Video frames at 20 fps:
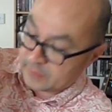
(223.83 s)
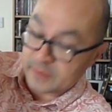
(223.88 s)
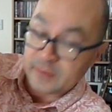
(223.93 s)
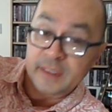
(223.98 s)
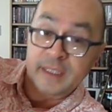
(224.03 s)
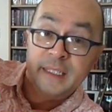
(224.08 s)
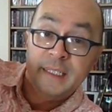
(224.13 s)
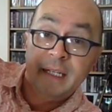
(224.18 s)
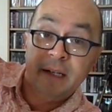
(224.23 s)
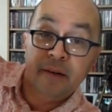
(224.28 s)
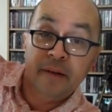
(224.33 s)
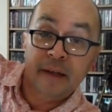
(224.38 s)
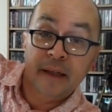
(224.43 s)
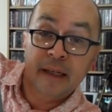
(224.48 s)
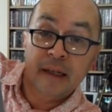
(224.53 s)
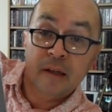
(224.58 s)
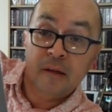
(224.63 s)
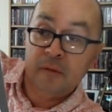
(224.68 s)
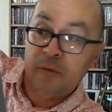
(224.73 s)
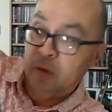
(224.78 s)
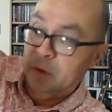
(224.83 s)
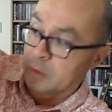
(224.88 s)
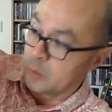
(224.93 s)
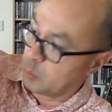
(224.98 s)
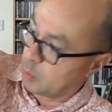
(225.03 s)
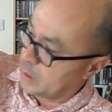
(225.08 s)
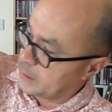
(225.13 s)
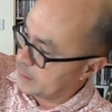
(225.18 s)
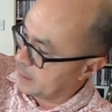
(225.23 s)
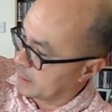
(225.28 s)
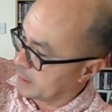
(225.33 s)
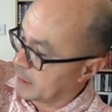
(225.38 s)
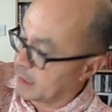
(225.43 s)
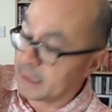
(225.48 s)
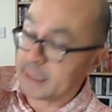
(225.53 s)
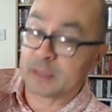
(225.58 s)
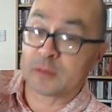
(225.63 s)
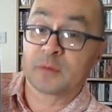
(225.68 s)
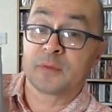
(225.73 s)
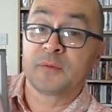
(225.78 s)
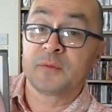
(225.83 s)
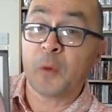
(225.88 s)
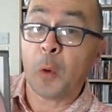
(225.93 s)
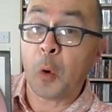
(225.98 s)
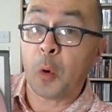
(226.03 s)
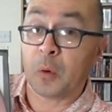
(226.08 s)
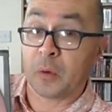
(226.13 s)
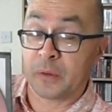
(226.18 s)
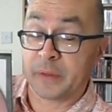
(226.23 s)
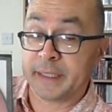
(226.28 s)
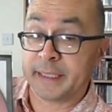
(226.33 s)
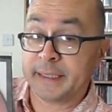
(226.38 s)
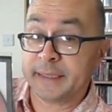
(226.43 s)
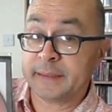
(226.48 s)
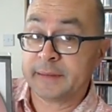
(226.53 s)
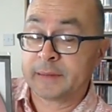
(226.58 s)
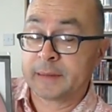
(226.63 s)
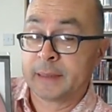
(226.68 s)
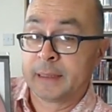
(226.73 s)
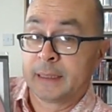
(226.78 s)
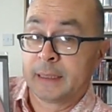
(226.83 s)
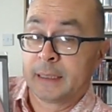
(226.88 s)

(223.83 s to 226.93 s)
see down there. Volume one, okay. There's four of these.